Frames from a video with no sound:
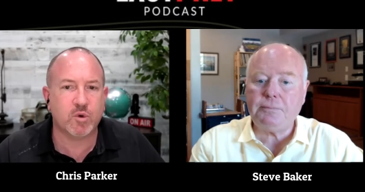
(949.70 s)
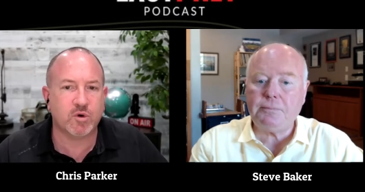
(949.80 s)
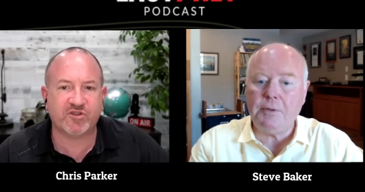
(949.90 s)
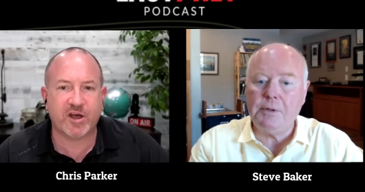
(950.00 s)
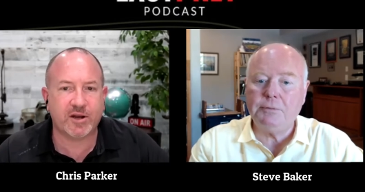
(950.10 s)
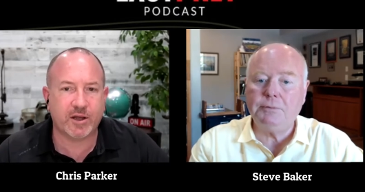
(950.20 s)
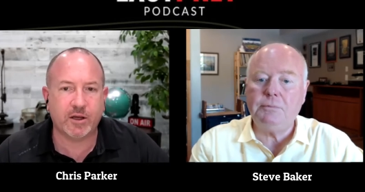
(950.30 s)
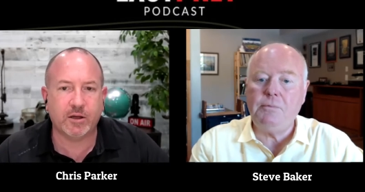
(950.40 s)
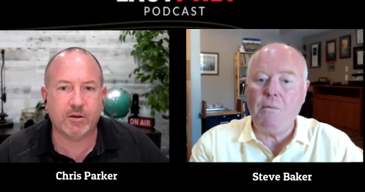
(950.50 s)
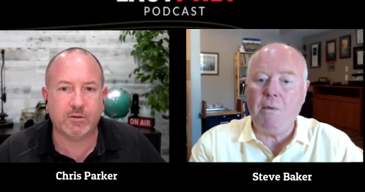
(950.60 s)
Speaker 1: or is that
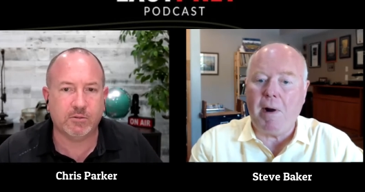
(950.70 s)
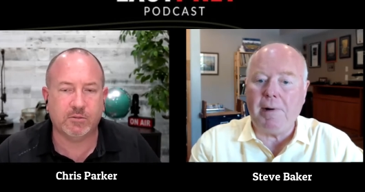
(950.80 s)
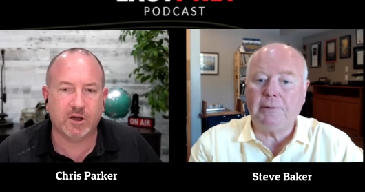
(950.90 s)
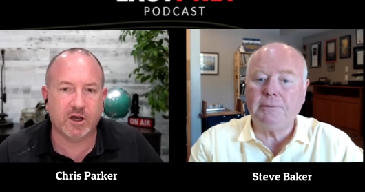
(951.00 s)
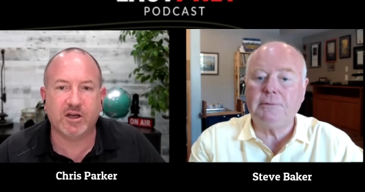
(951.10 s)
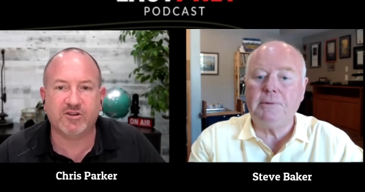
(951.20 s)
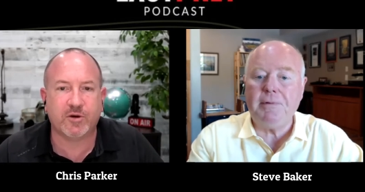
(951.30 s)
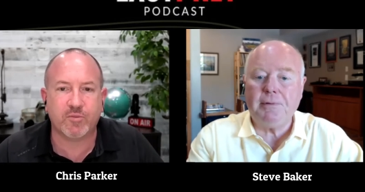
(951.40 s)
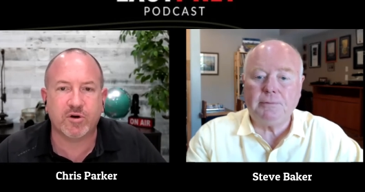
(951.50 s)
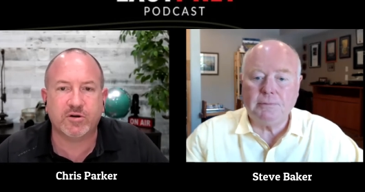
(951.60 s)
a a
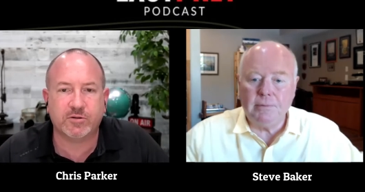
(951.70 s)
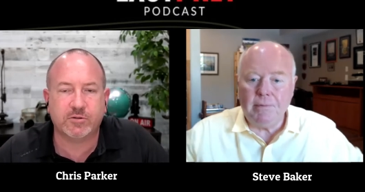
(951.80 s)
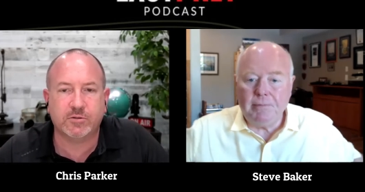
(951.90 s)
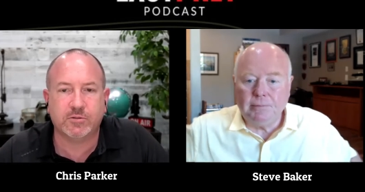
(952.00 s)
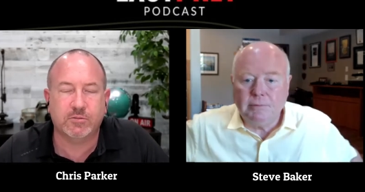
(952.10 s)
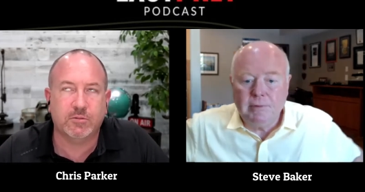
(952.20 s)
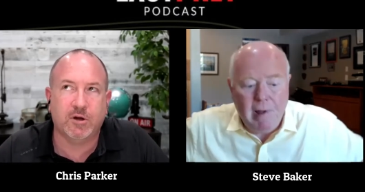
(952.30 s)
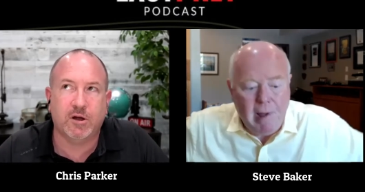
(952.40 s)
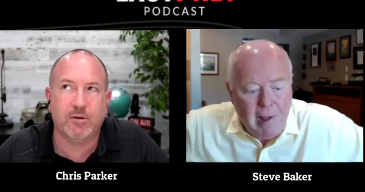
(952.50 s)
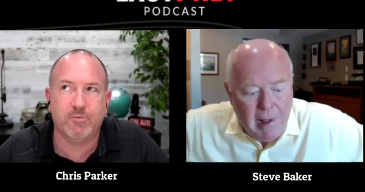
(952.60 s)
separate
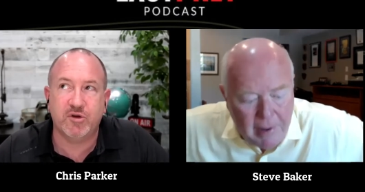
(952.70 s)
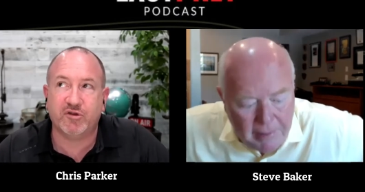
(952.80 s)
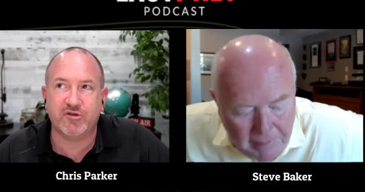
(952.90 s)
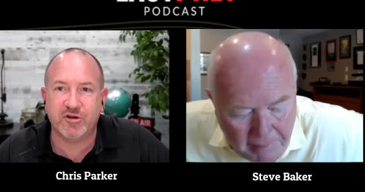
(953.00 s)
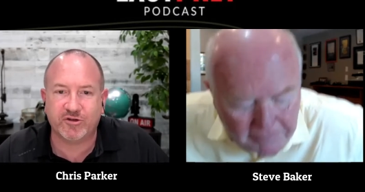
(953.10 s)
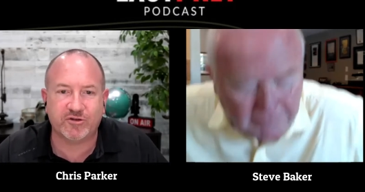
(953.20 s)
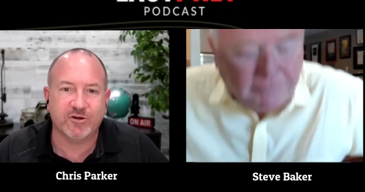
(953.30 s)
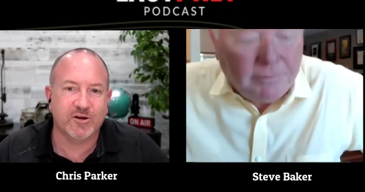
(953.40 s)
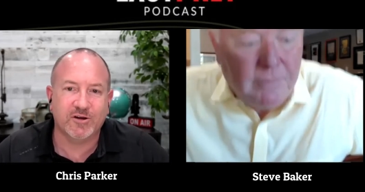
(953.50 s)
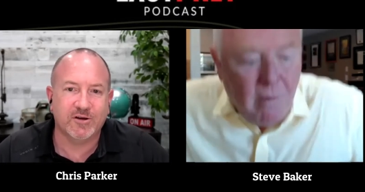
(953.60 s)
uh, business,
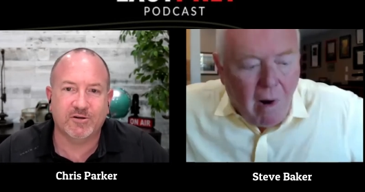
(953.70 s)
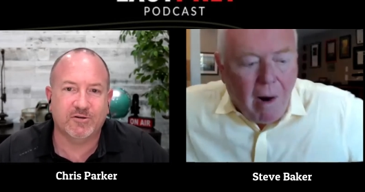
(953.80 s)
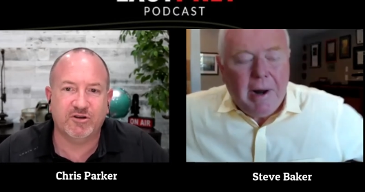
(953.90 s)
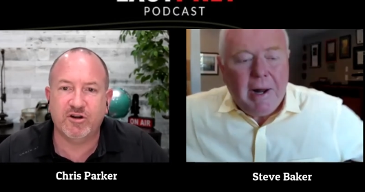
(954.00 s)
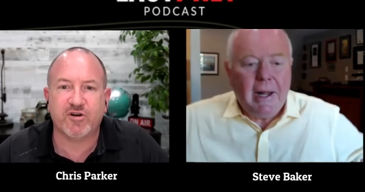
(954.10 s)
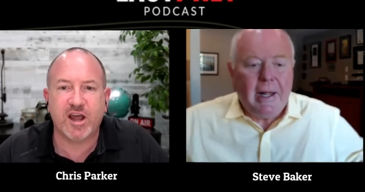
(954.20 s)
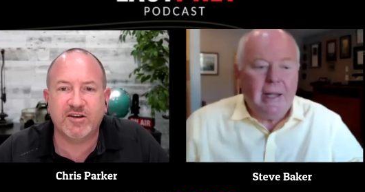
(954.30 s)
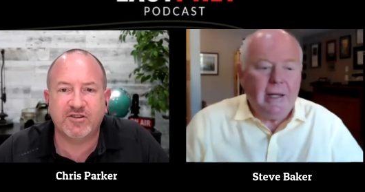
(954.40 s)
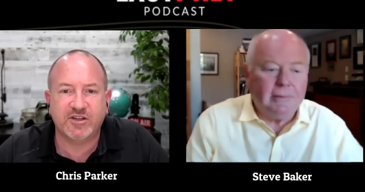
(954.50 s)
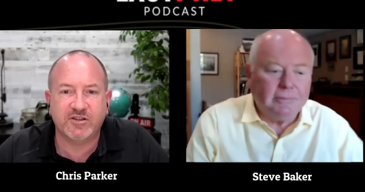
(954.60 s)
different
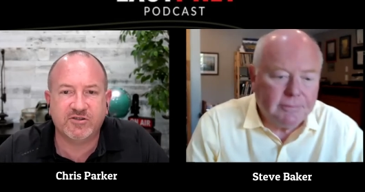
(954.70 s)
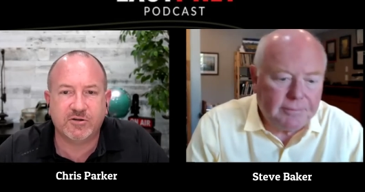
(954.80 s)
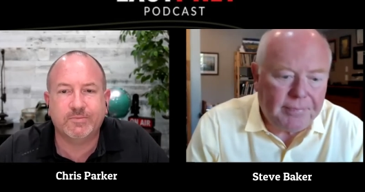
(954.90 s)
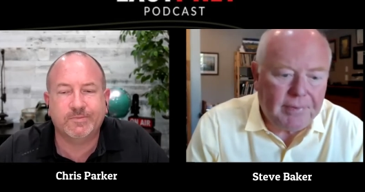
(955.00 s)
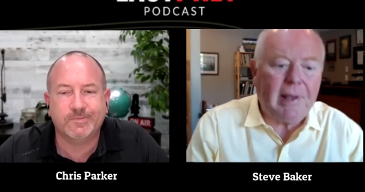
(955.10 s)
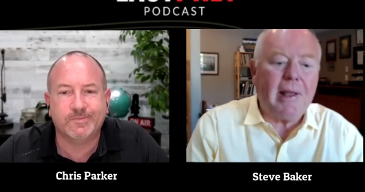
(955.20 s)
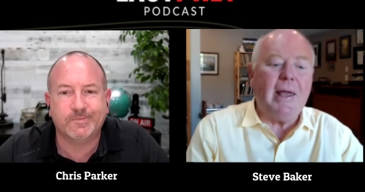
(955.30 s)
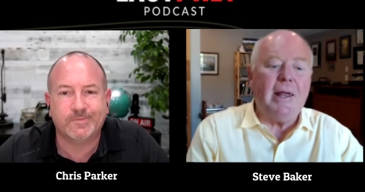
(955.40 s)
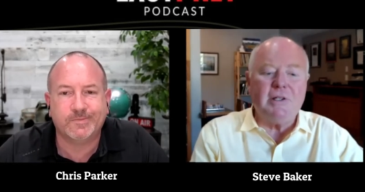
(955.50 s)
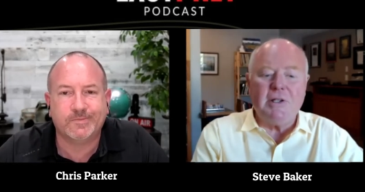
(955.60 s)
entities?
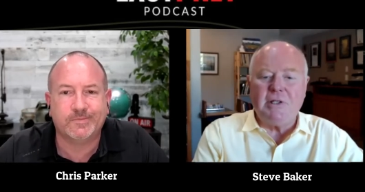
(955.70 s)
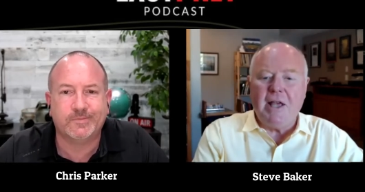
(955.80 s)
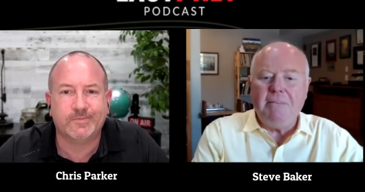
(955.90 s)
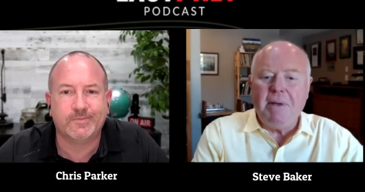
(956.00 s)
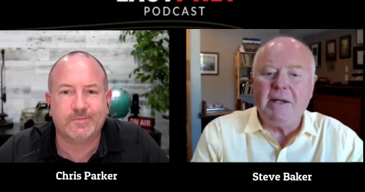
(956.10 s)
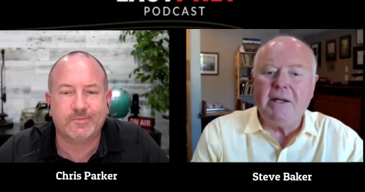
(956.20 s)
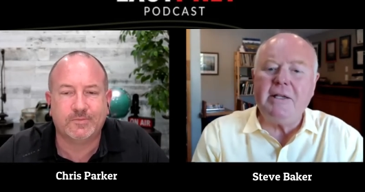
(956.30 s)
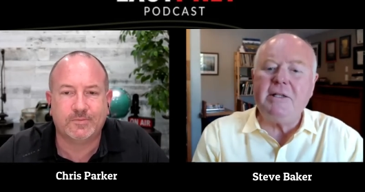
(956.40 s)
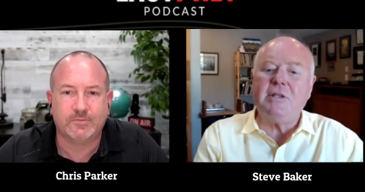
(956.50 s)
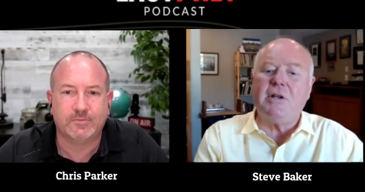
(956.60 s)
Speaker 2: It, it is the same
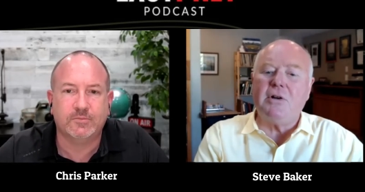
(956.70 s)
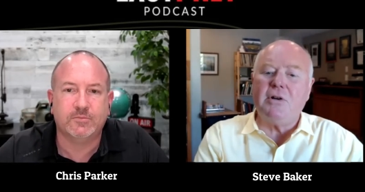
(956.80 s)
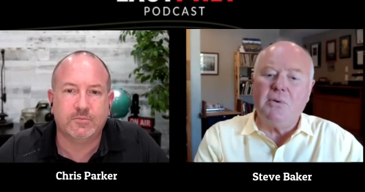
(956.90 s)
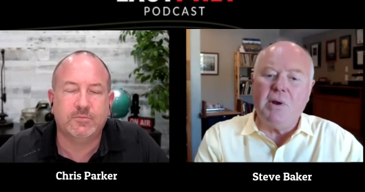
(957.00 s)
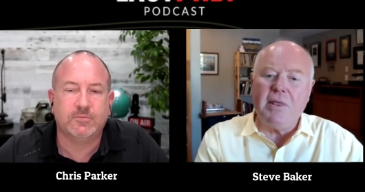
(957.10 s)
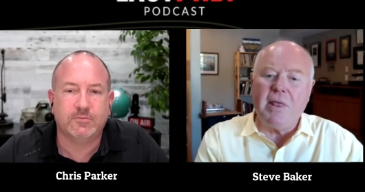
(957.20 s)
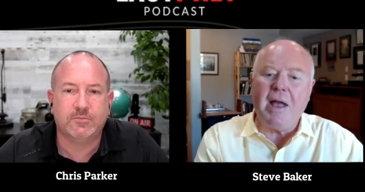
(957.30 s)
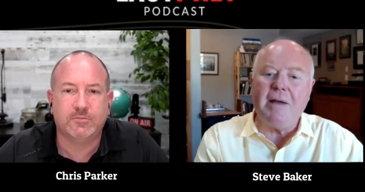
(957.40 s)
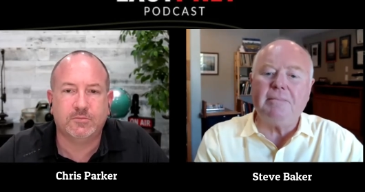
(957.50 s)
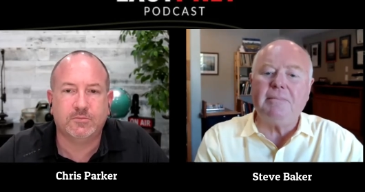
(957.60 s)
entities that are doing
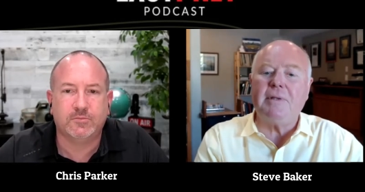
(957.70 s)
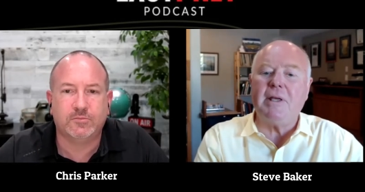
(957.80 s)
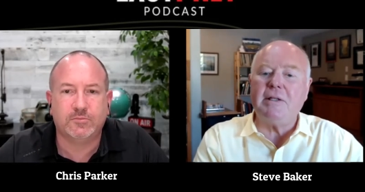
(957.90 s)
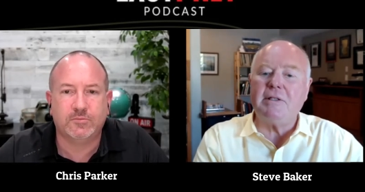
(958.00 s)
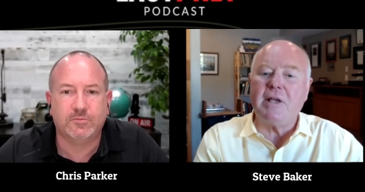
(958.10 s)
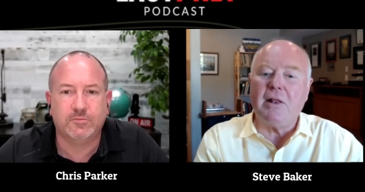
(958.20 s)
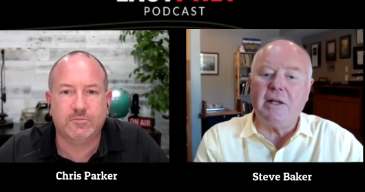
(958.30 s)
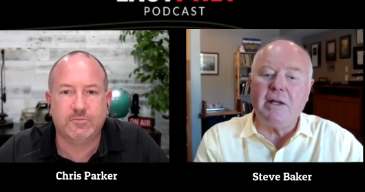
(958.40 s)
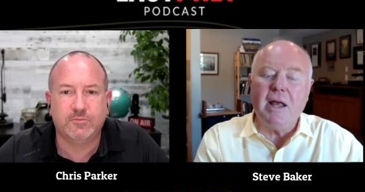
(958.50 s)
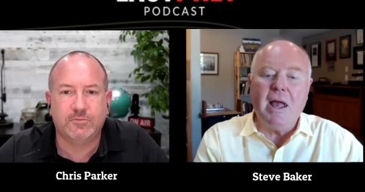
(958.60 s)
that. They sell
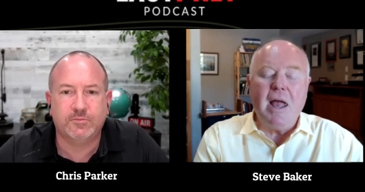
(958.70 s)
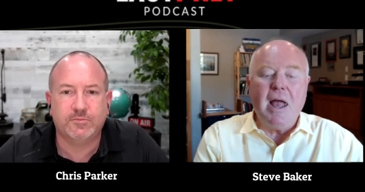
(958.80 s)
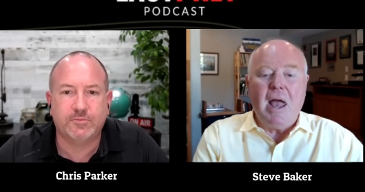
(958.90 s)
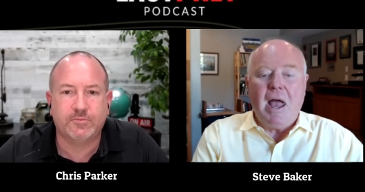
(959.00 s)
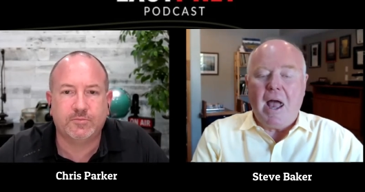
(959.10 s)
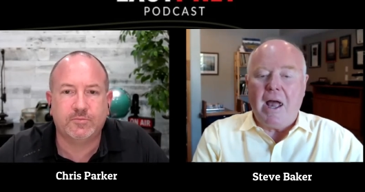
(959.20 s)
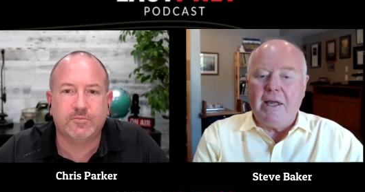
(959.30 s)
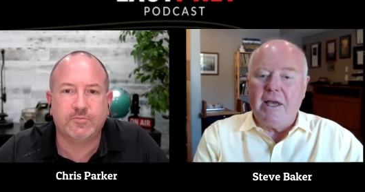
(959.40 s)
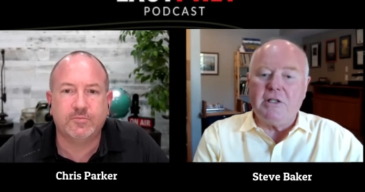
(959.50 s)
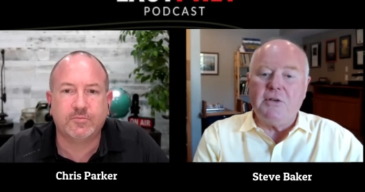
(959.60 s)
it I
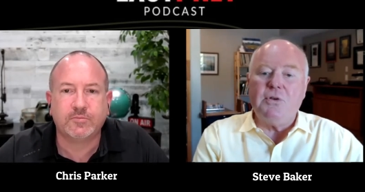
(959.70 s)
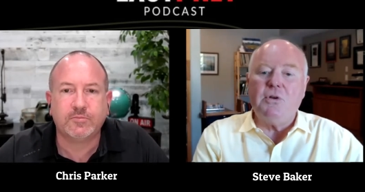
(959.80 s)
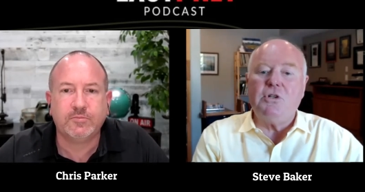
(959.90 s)
guess if